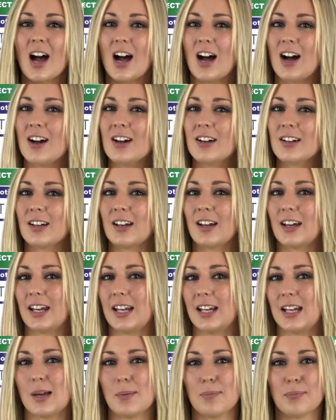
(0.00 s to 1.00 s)
Our
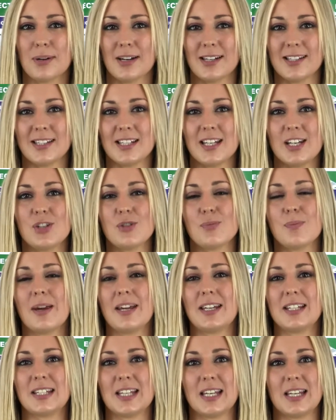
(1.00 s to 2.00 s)
client, a Prestige
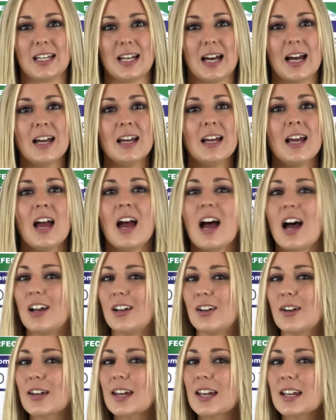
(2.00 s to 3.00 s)
main dealer, are
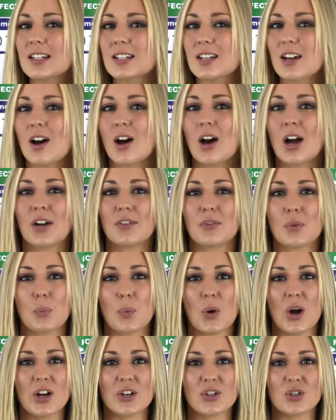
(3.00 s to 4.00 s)
looking to hire a
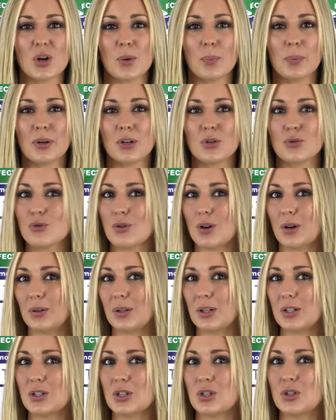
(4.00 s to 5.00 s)
workshop
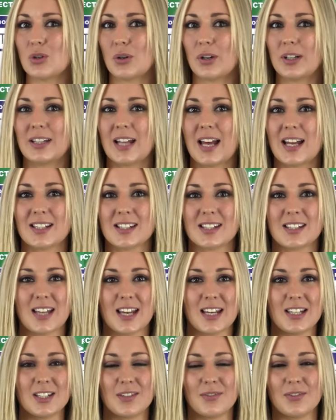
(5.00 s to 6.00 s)
controller to join their
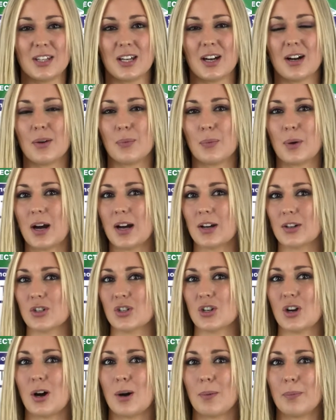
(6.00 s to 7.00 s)
state-of-the-art
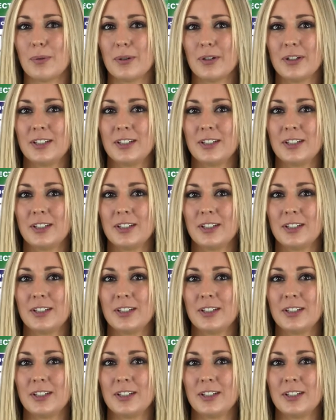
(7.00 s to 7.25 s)
workshop.